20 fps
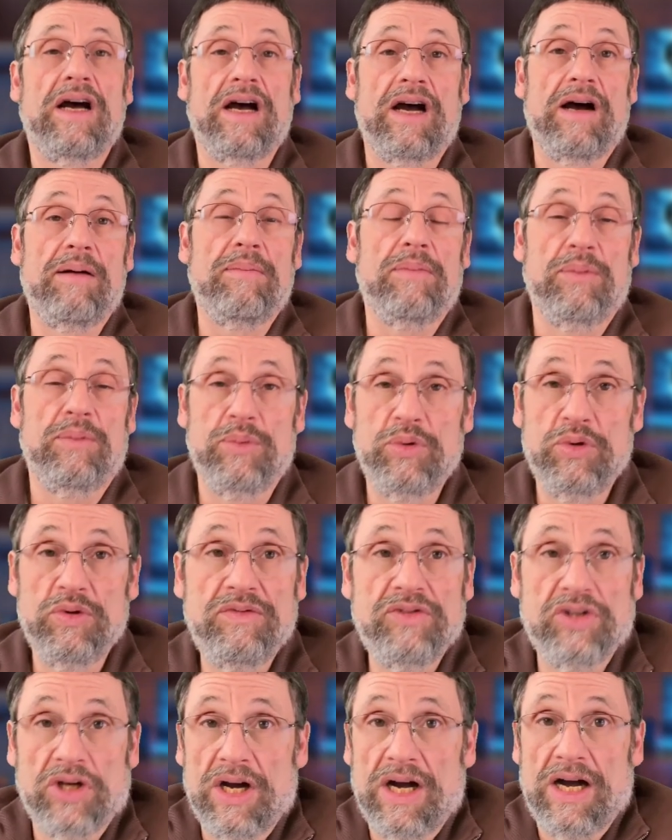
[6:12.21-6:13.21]

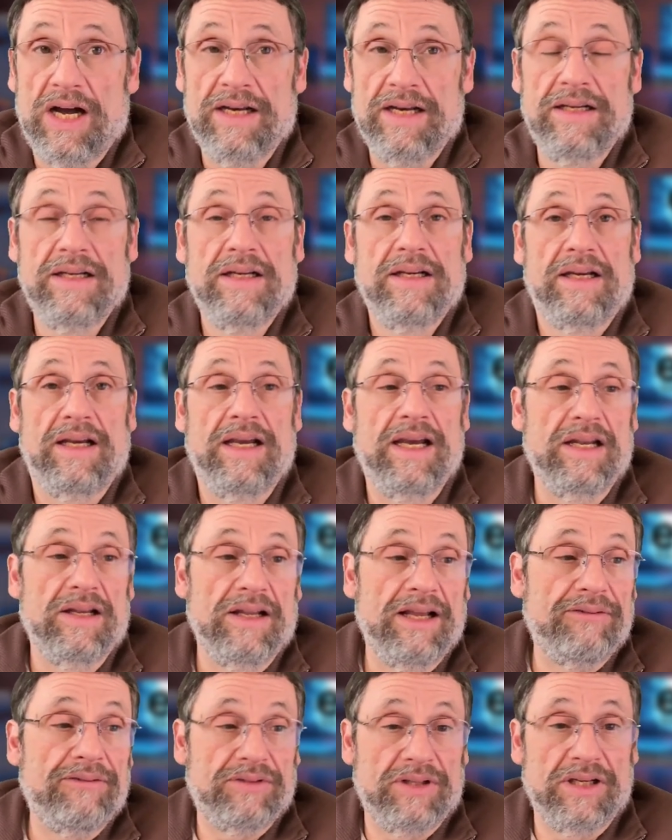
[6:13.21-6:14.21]
moved on
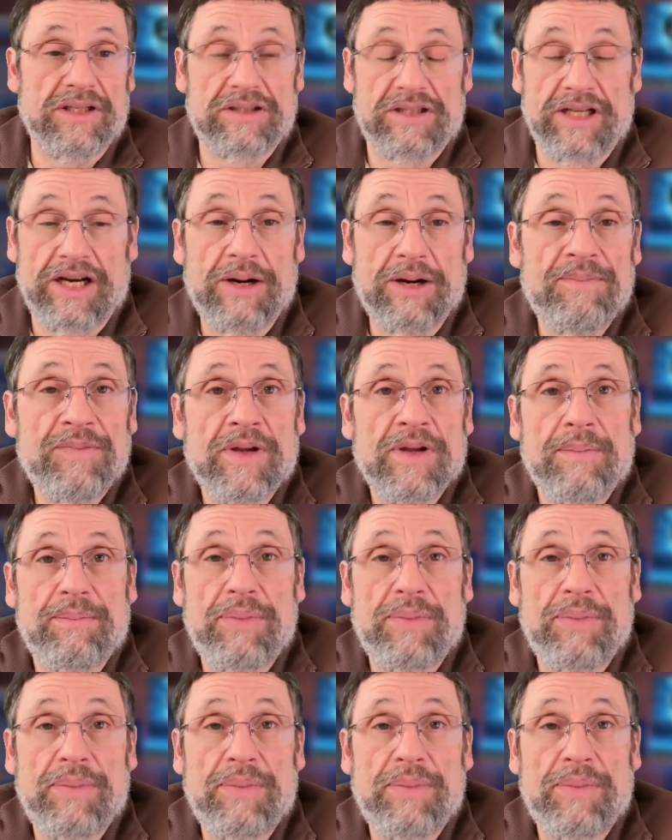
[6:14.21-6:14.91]
and left us there.